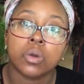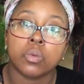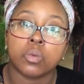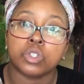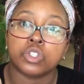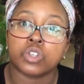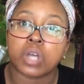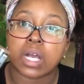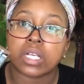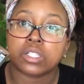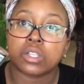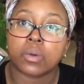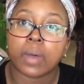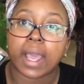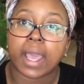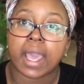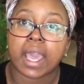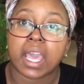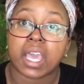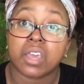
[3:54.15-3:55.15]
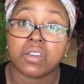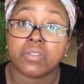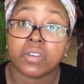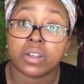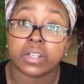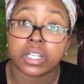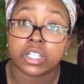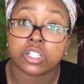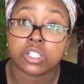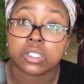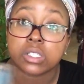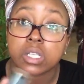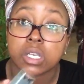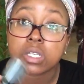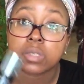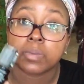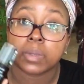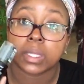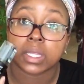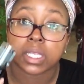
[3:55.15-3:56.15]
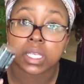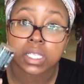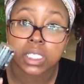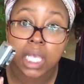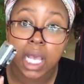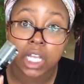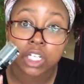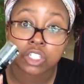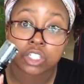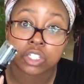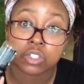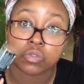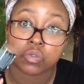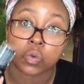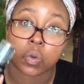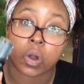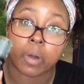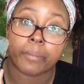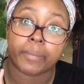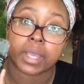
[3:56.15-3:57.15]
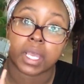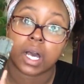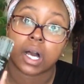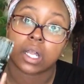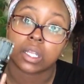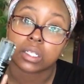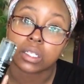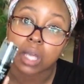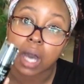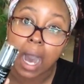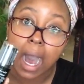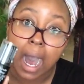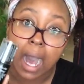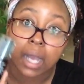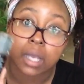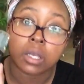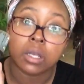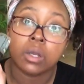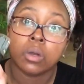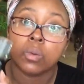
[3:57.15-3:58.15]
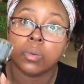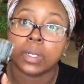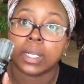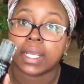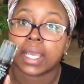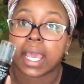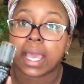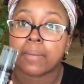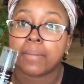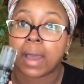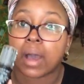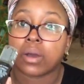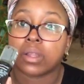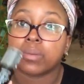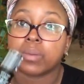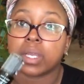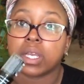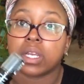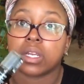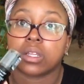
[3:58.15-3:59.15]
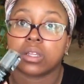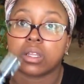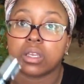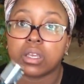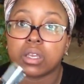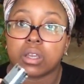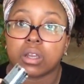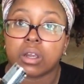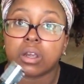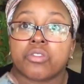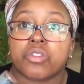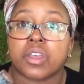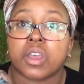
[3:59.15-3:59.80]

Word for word: which you guys know I hate foundation sticks, but this actually grew on me a lot when it came out in the beginning of the year.